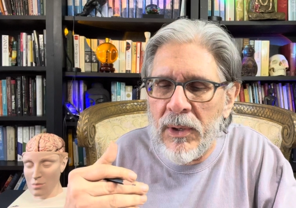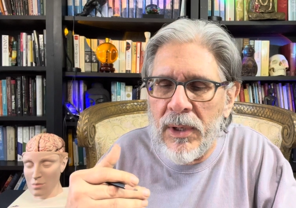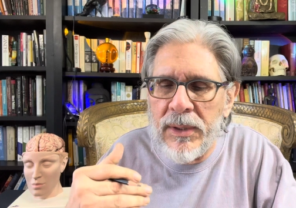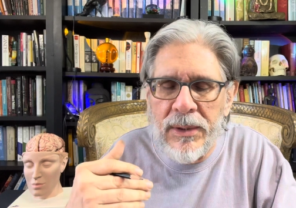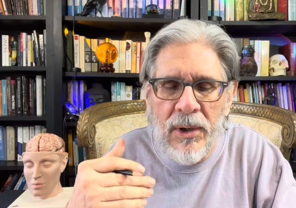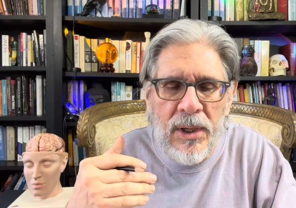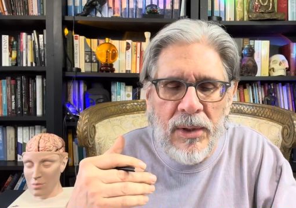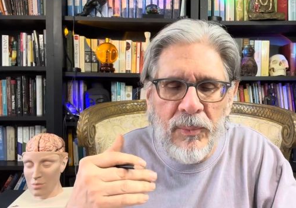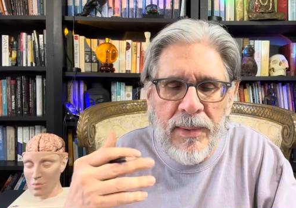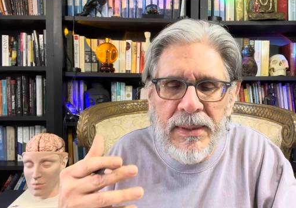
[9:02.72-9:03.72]
Speaker 1: on
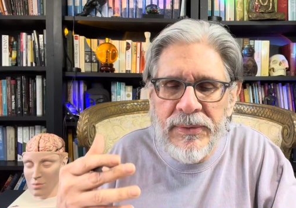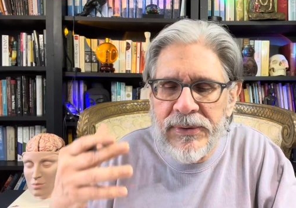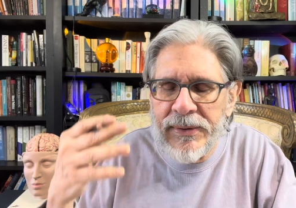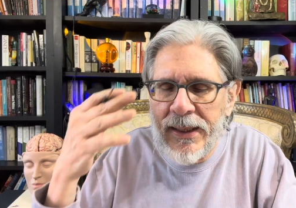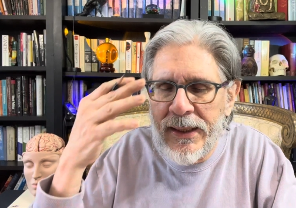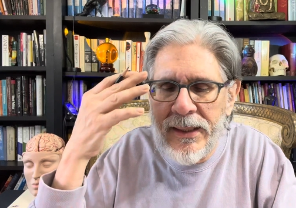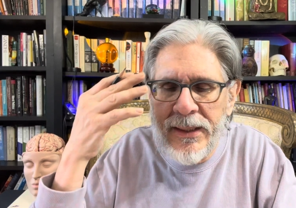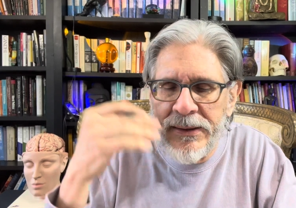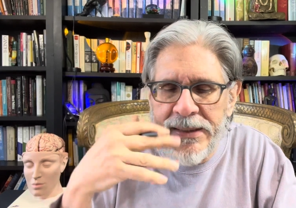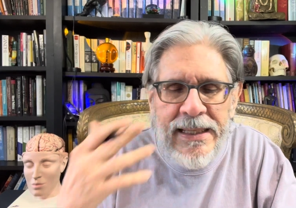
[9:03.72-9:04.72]
on women's
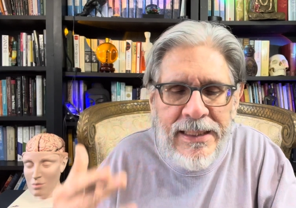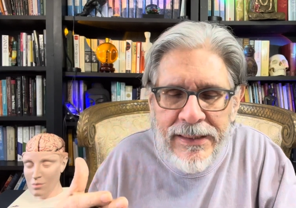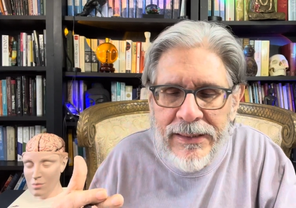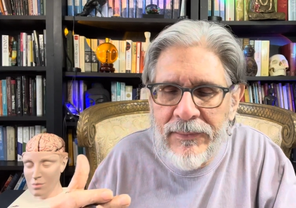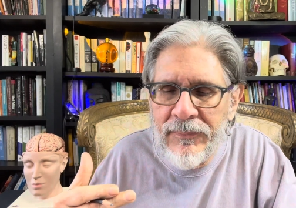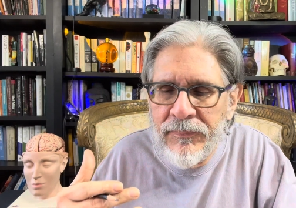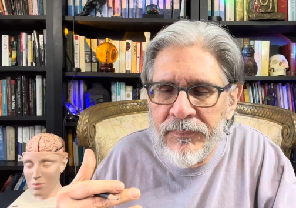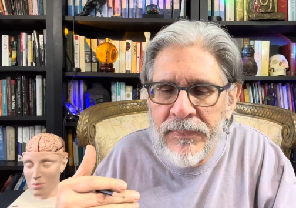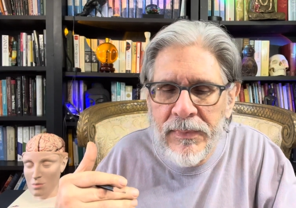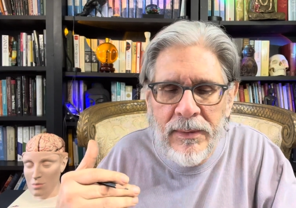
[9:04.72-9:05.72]
teeth
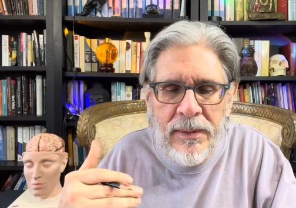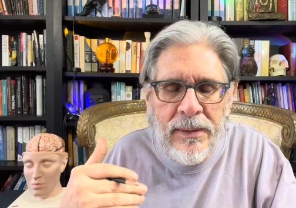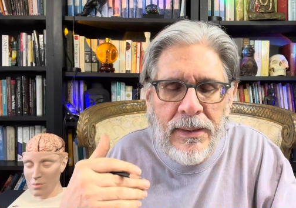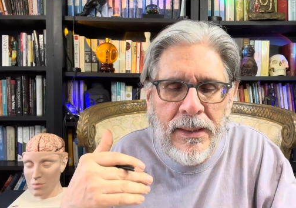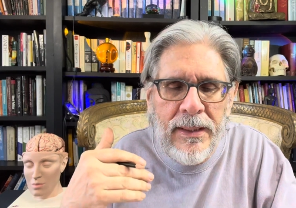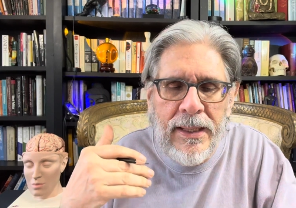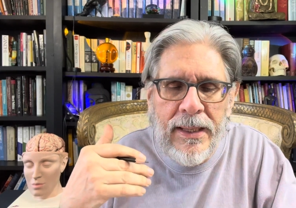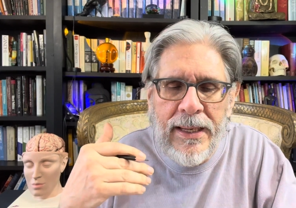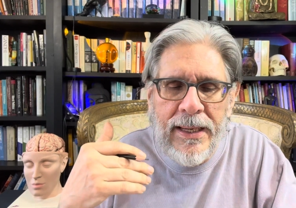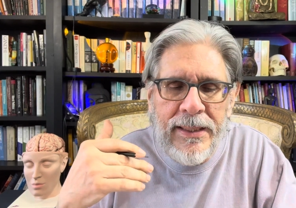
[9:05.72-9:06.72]

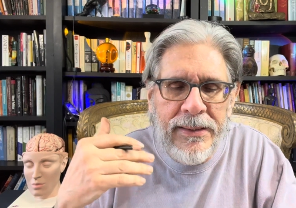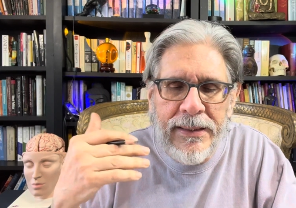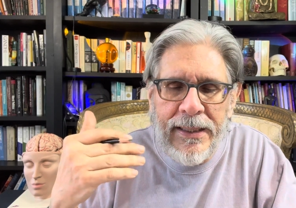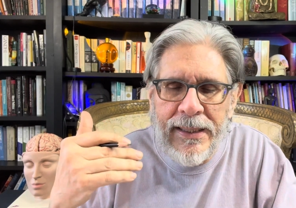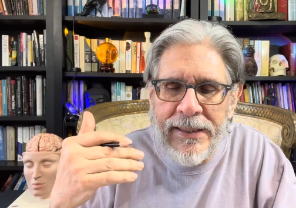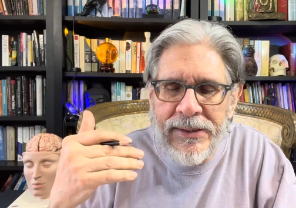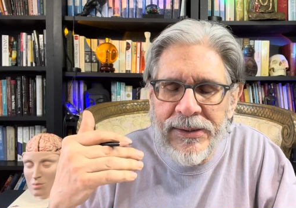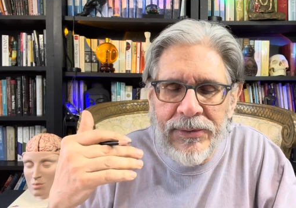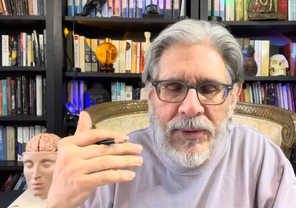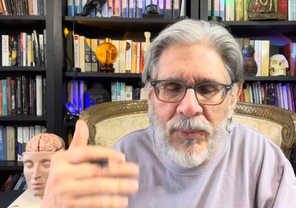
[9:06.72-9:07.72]
and and
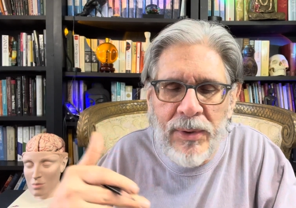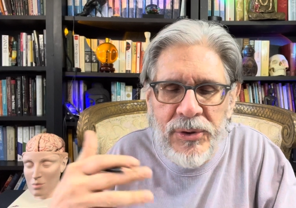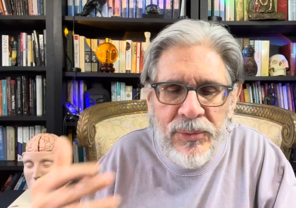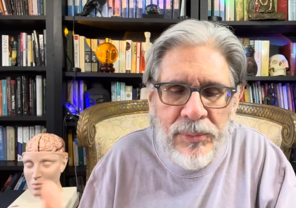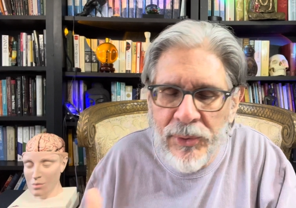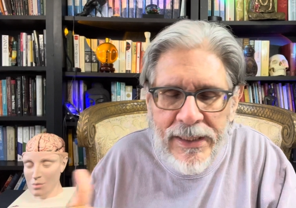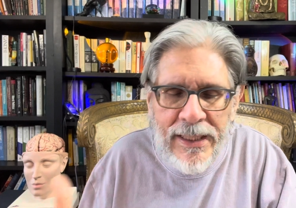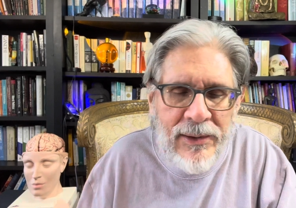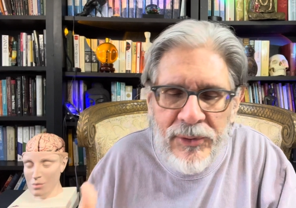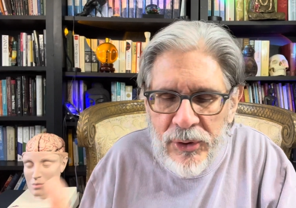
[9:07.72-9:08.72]
that's what you look
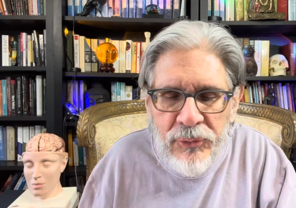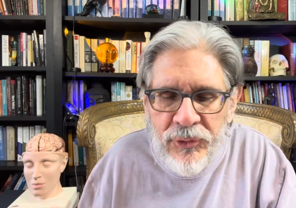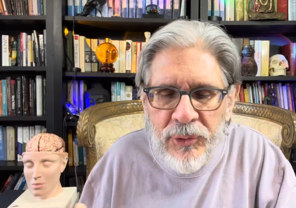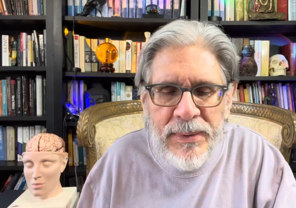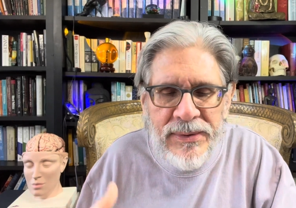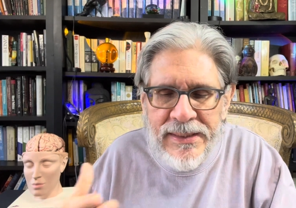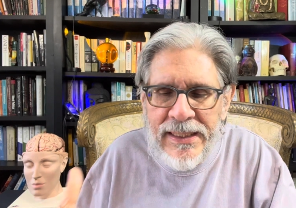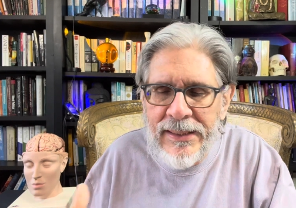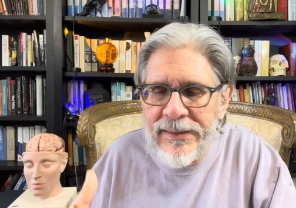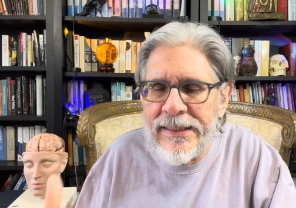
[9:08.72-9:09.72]
at on YouTube is
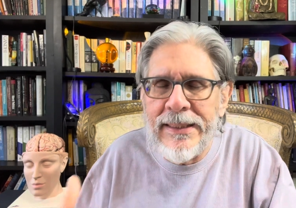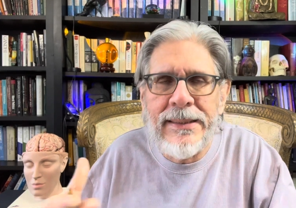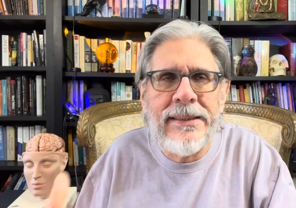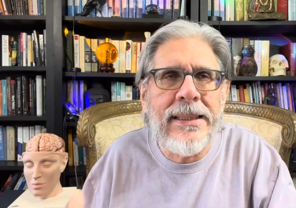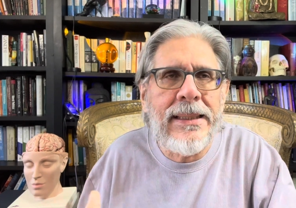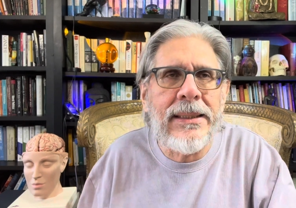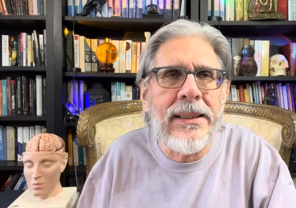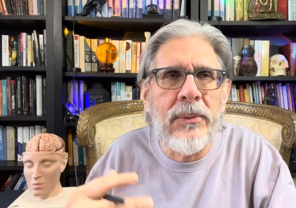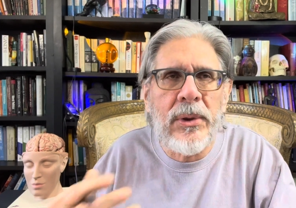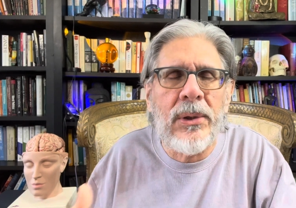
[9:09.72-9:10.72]
teeth, teeth, teeth.
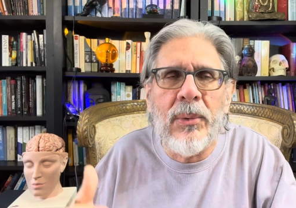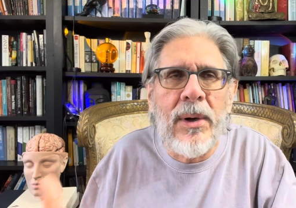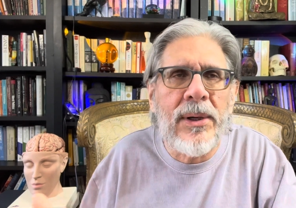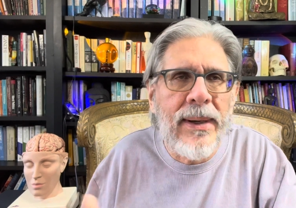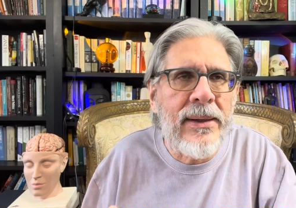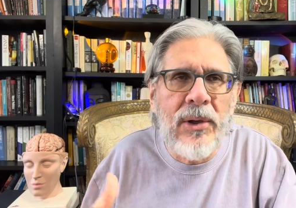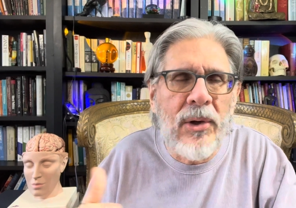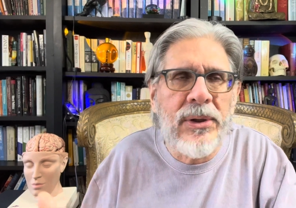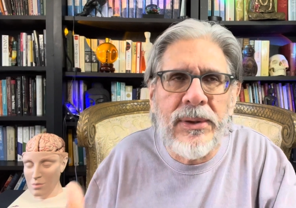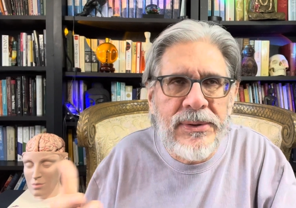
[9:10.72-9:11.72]
Then you're going to walk around and
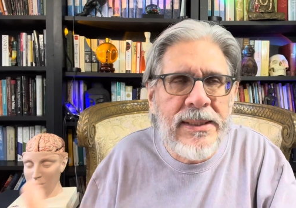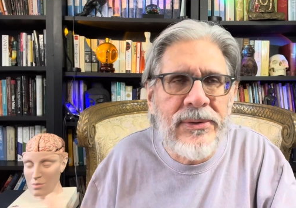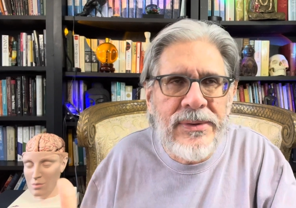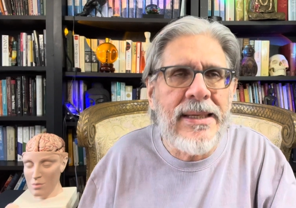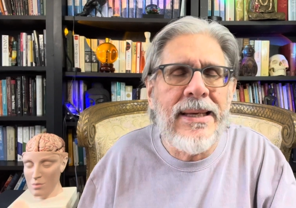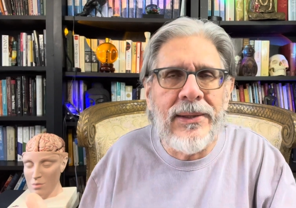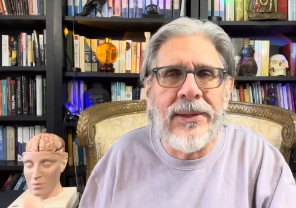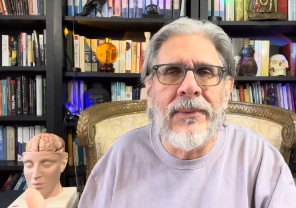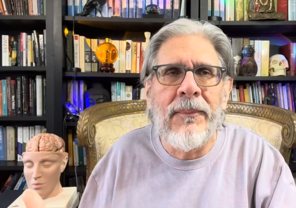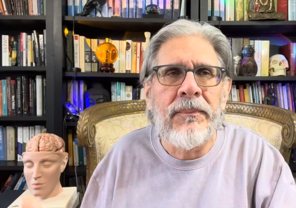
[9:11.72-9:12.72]
all you're going to see is
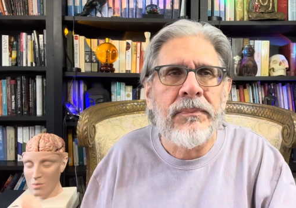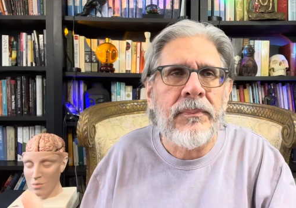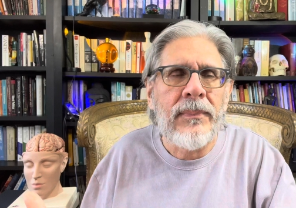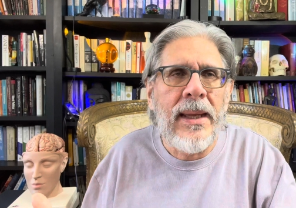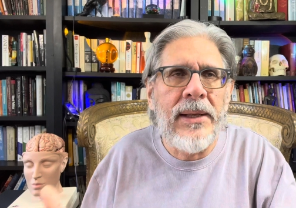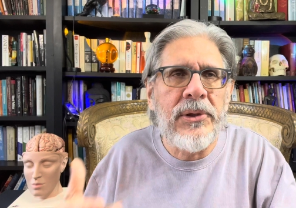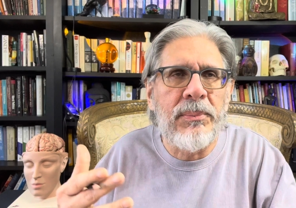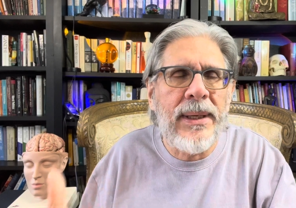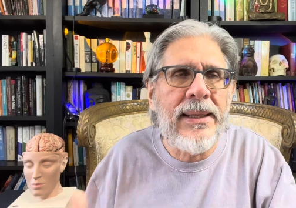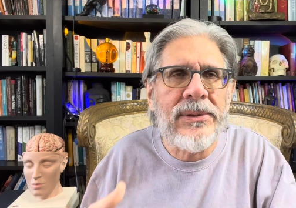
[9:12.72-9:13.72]
teeth, and
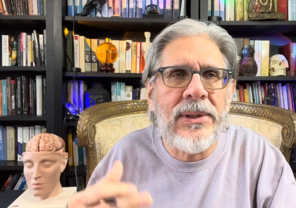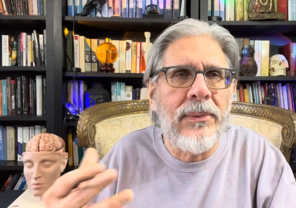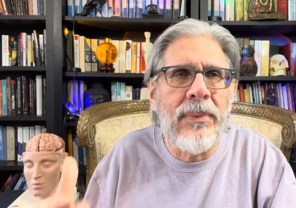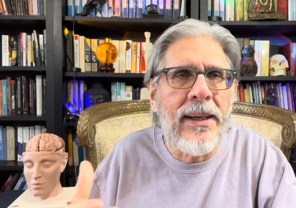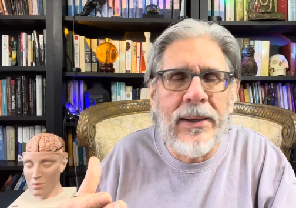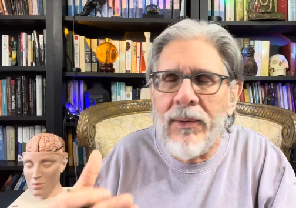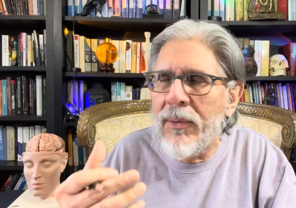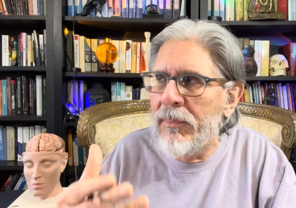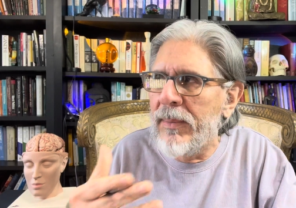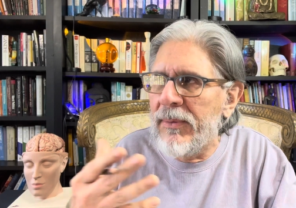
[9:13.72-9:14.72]
your brain is going to like mm
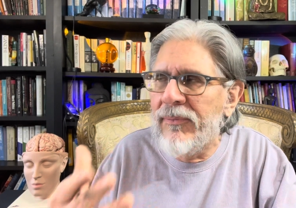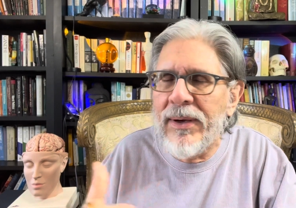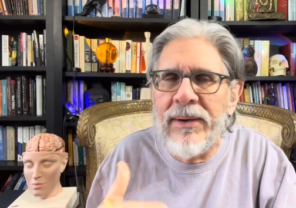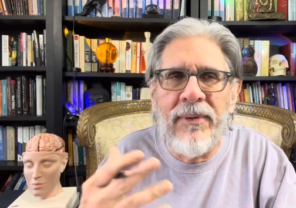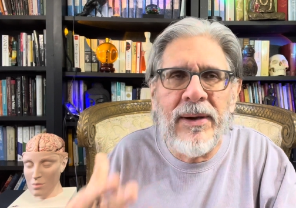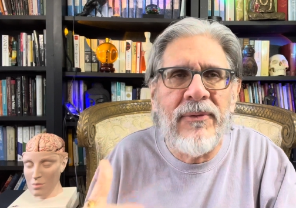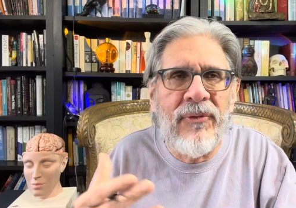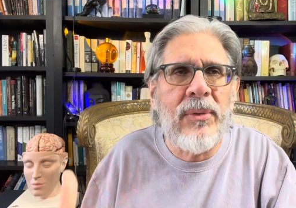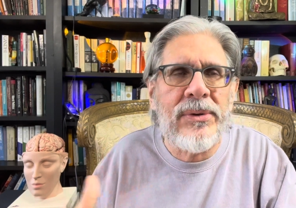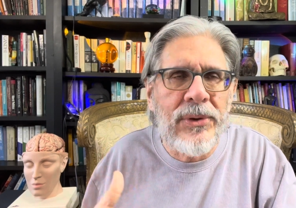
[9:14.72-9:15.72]
-hmm. be very very
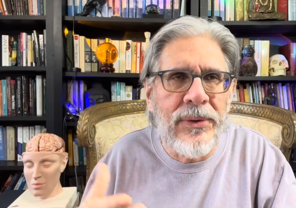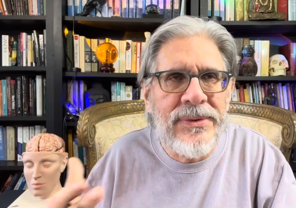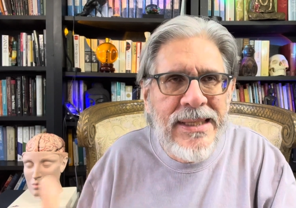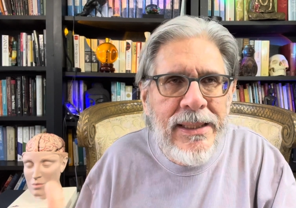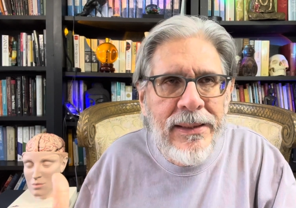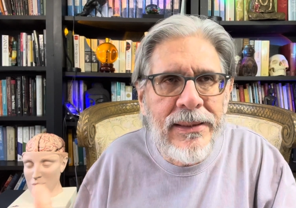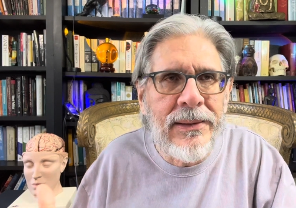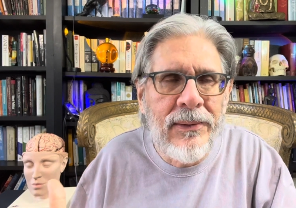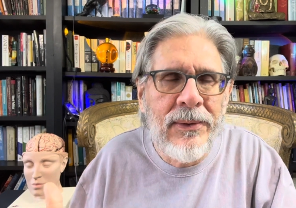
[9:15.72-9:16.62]
focused on teeth,